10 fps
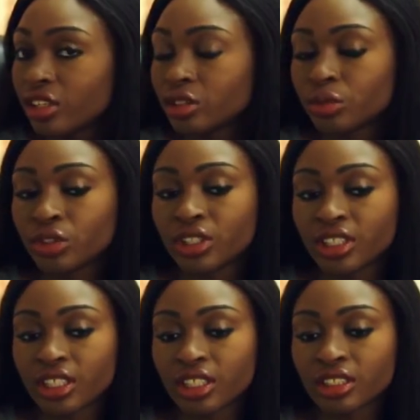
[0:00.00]
and I was born in
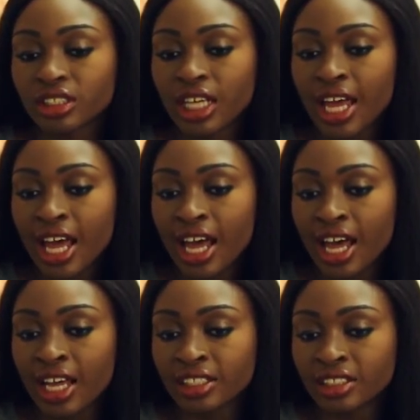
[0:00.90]
England.
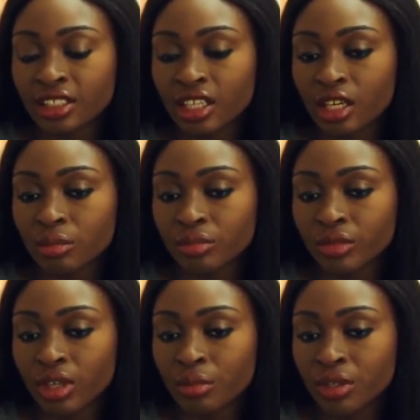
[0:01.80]
And
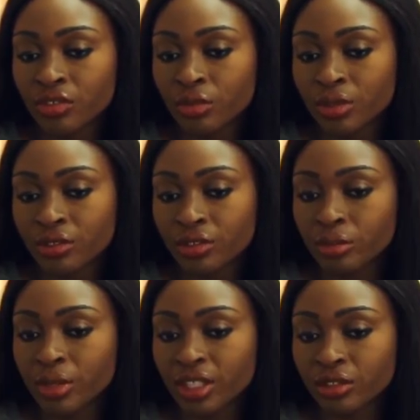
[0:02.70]
a bit of the way
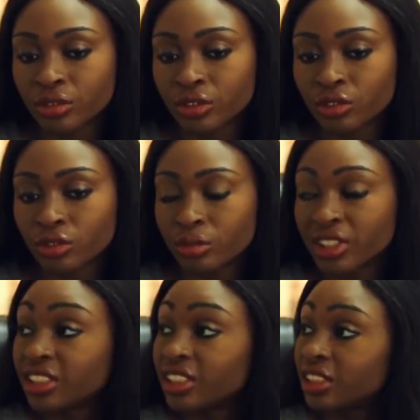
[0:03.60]
through medical school,
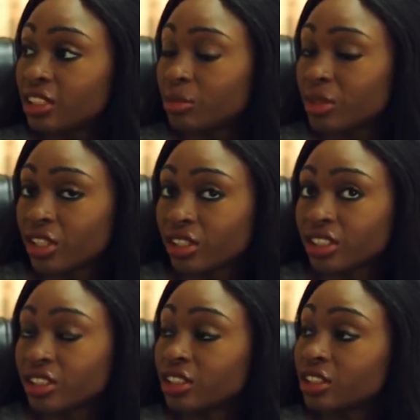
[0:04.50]
my
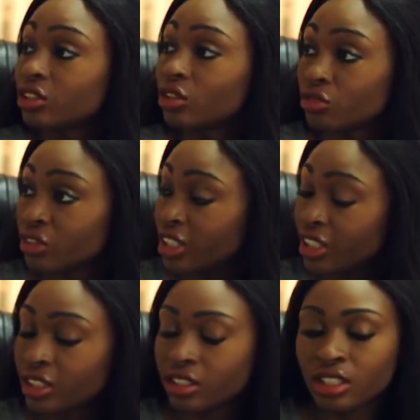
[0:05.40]
younger sister got
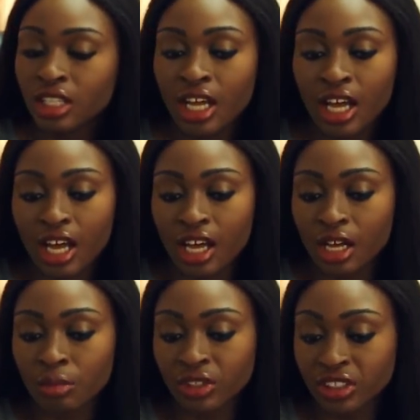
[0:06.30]
really ill
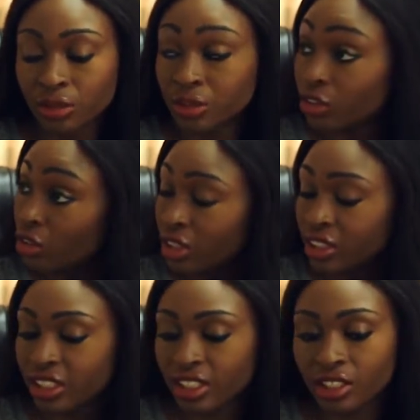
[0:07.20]
when she was on
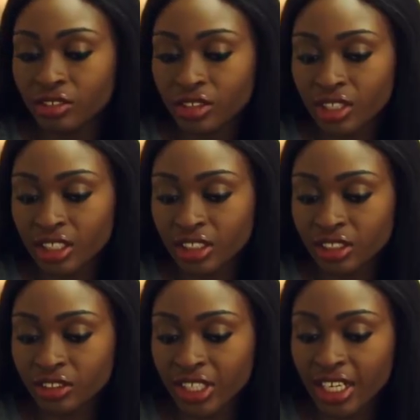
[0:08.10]
holiday here in
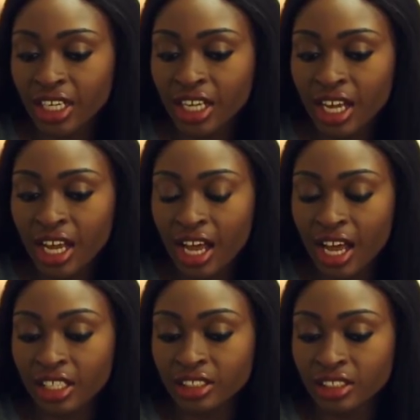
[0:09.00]
Nigeria.
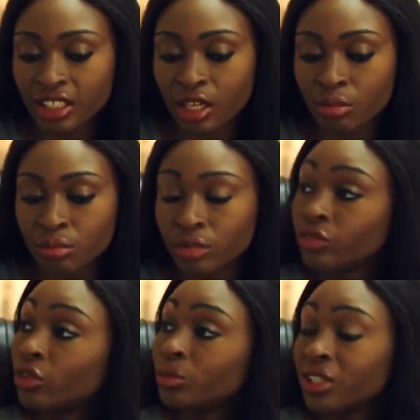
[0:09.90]
And
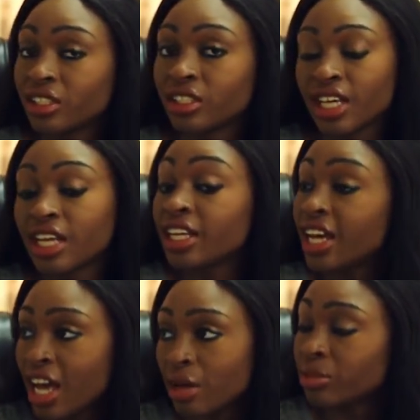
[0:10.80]
before we could get an
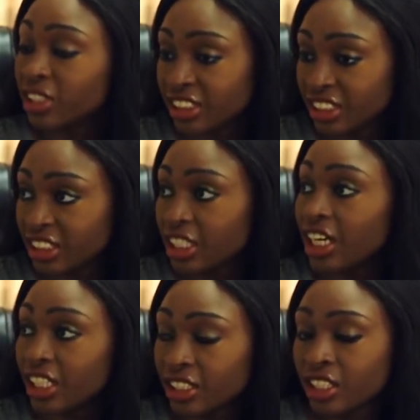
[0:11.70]
air ambulance, she
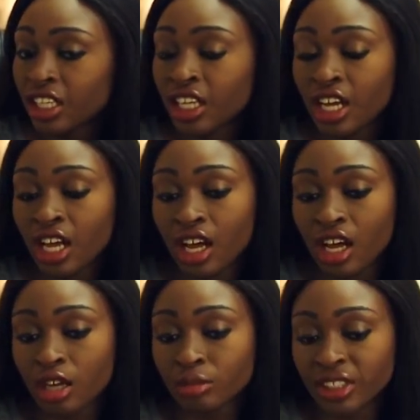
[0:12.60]
died.
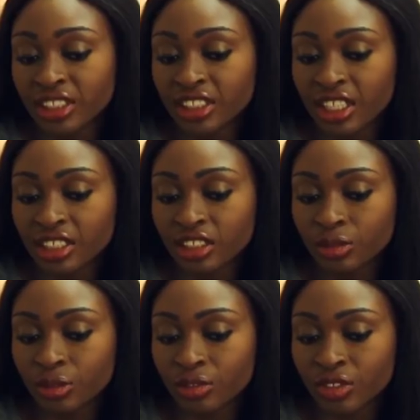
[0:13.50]
And she died
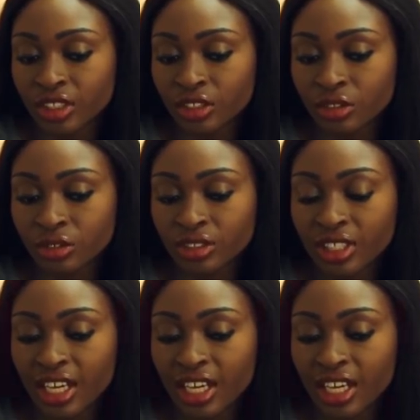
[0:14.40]
at 12 years old.